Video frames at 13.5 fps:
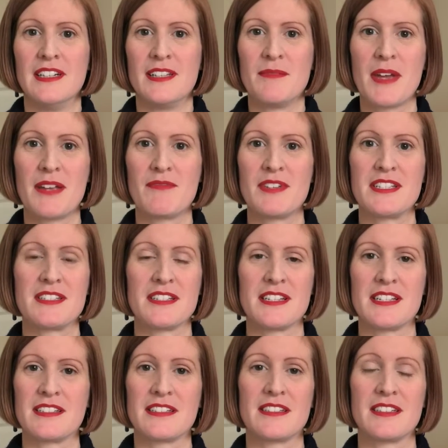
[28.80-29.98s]
The main reason
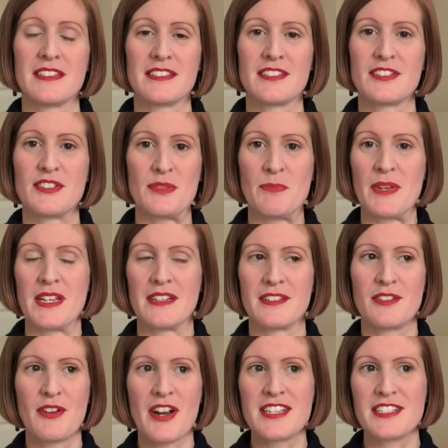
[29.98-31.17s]
is it's just been
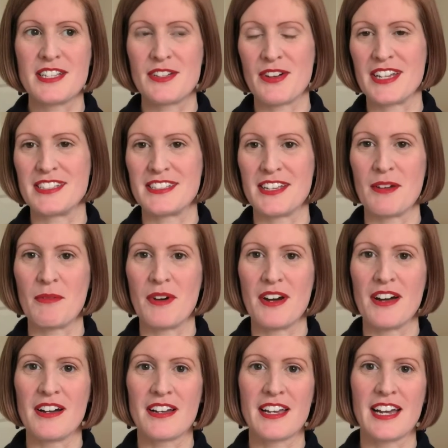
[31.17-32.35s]
crazy at
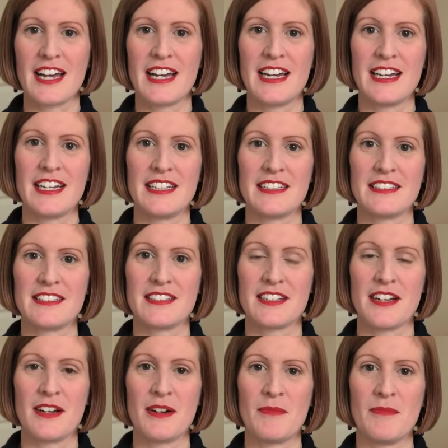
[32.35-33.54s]
work, and
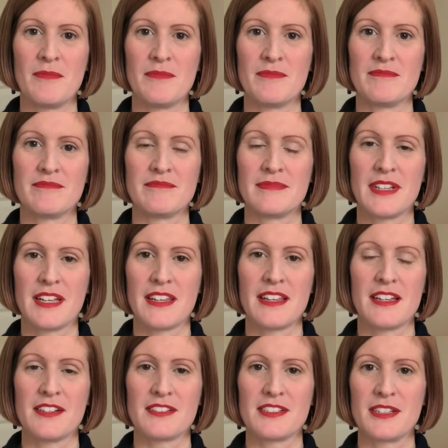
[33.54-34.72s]
like the
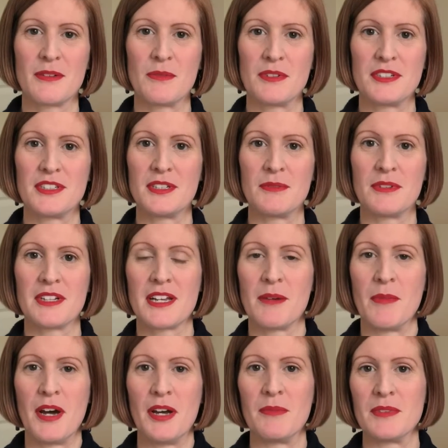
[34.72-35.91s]
last thing I want to do when I come
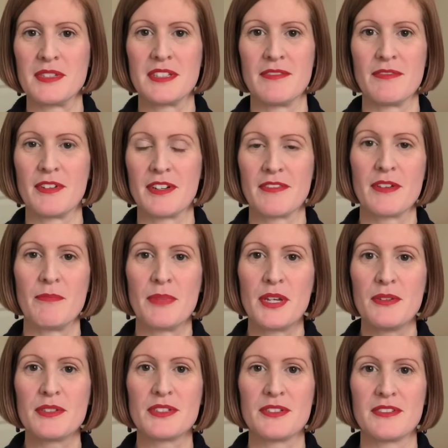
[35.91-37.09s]
home is sit in front of a
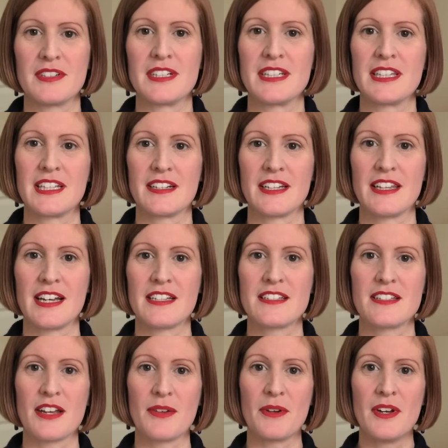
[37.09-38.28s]
computer or anything like that.
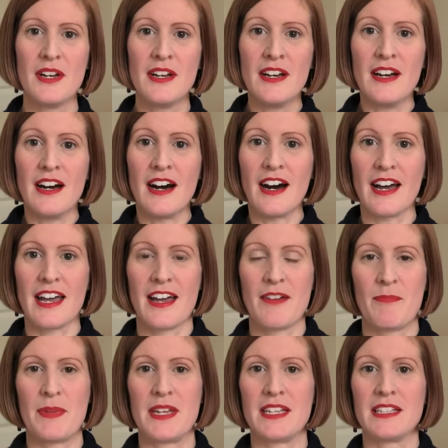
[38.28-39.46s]
So I
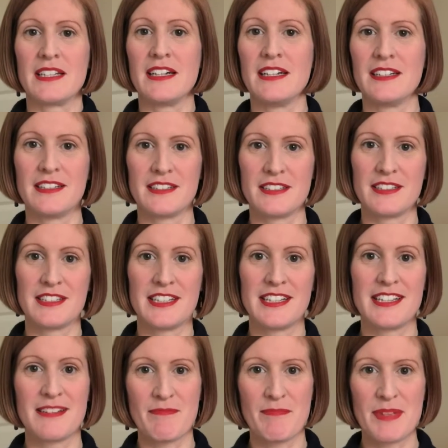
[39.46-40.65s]
have been
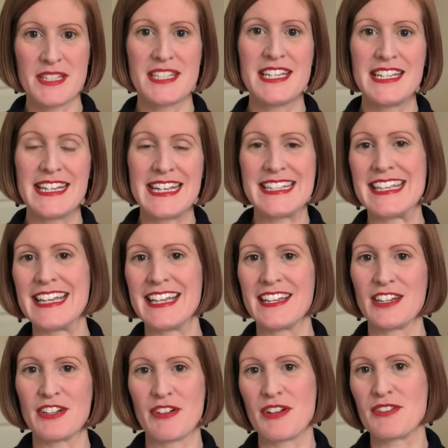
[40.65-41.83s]
busy knitting
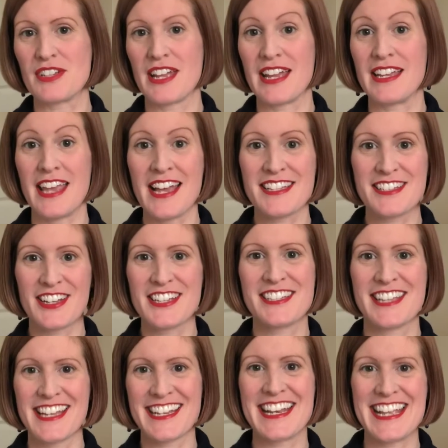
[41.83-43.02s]
and crocheting. Yes, I
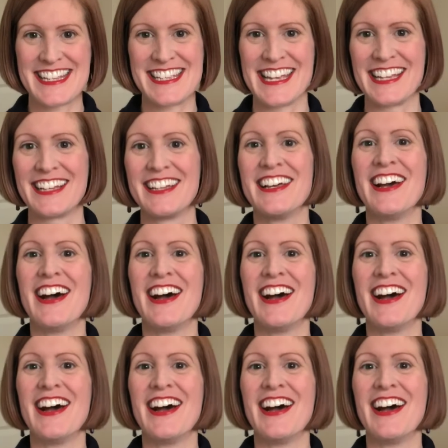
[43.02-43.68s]
said knitting.